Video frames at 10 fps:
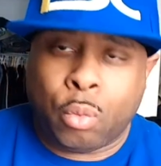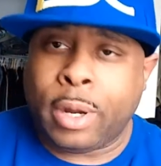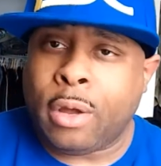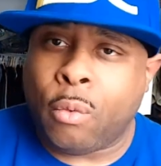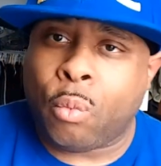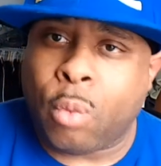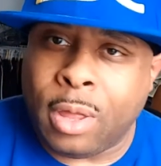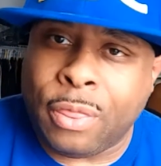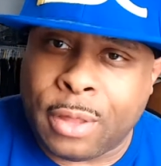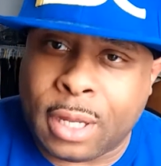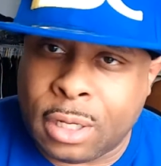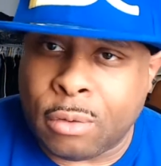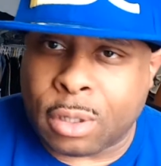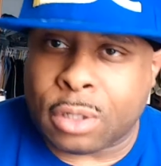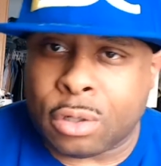Well, one thing
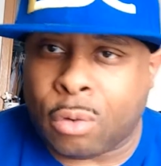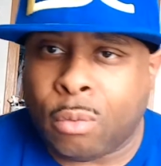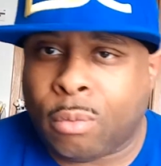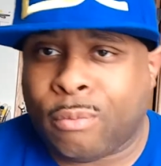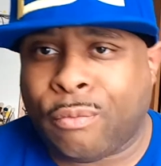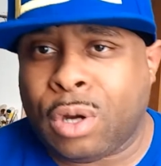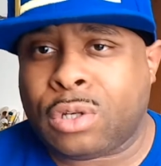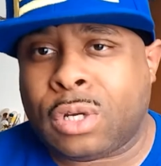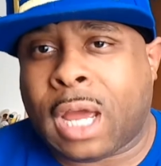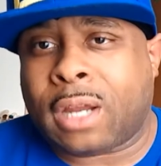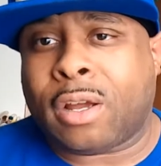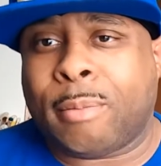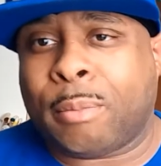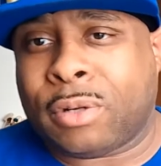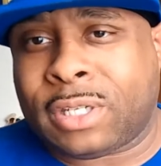you can do first, you got to
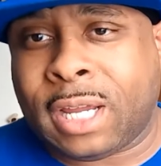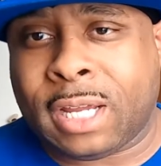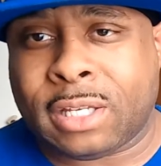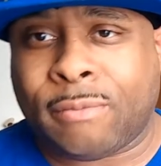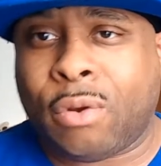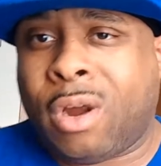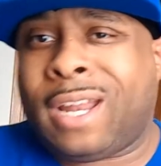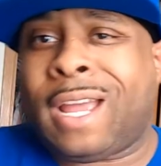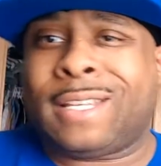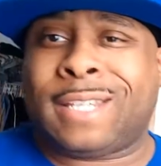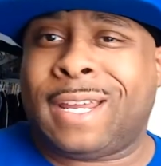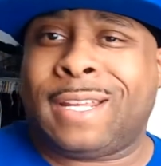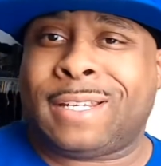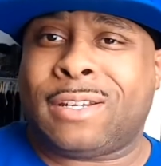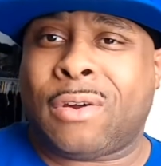come up with sayings. If you already got
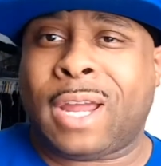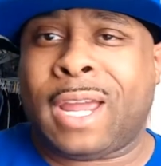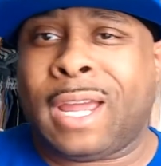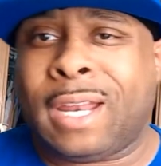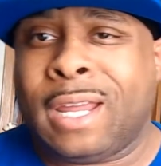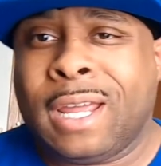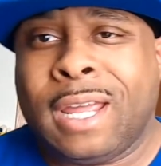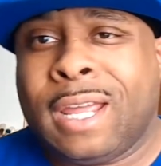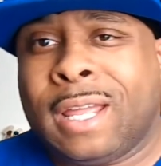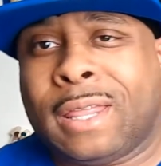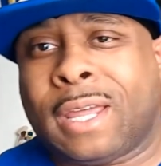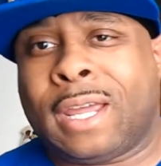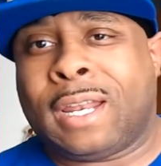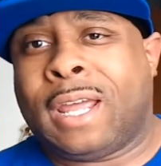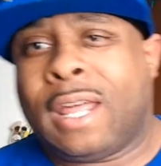sayings in your head,
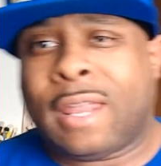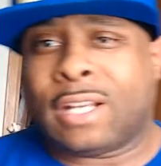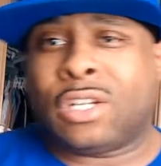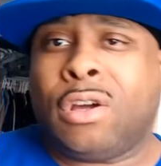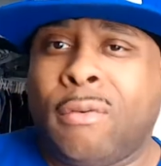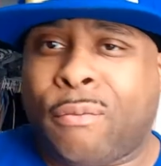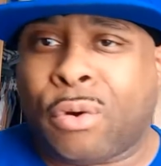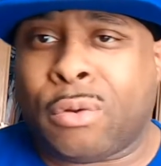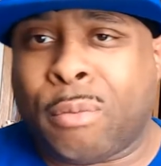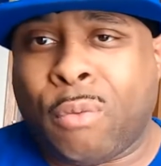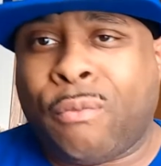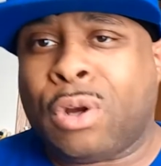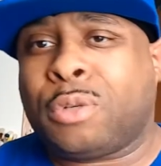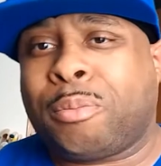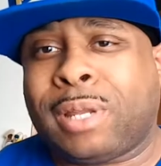then that's good for you. But
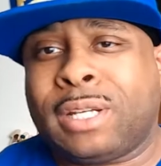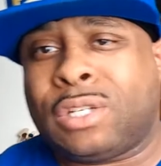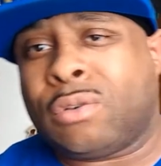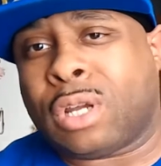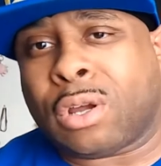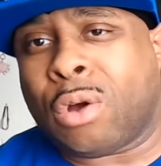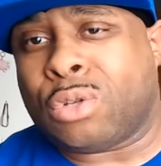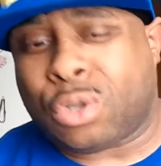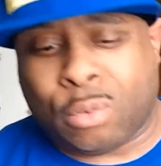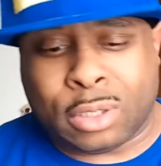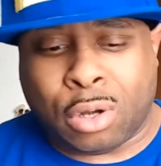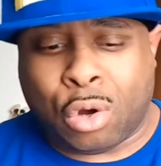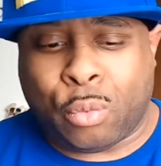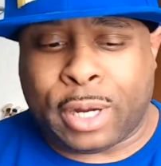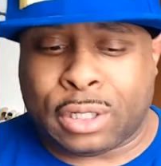first place you can go to is
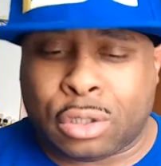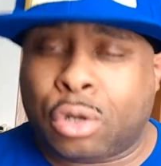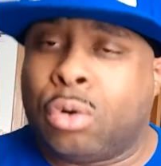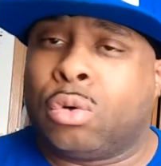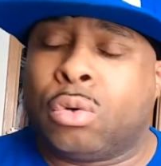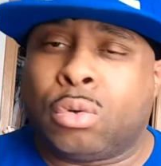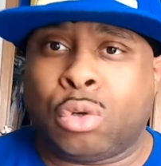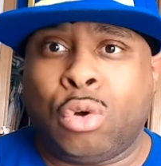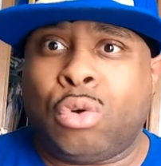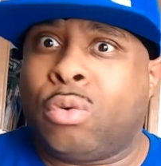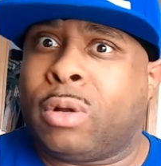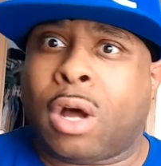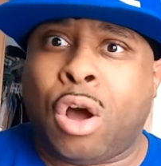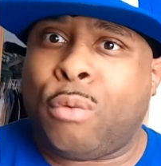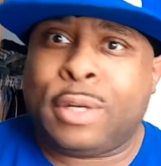always Google. Google
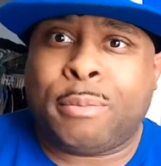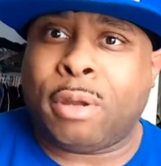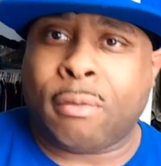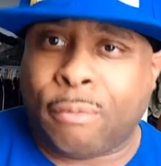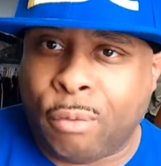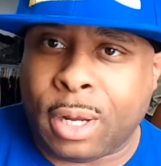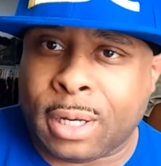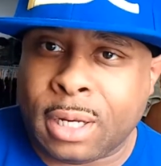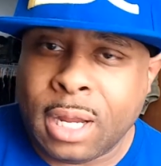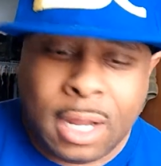will always be your friend.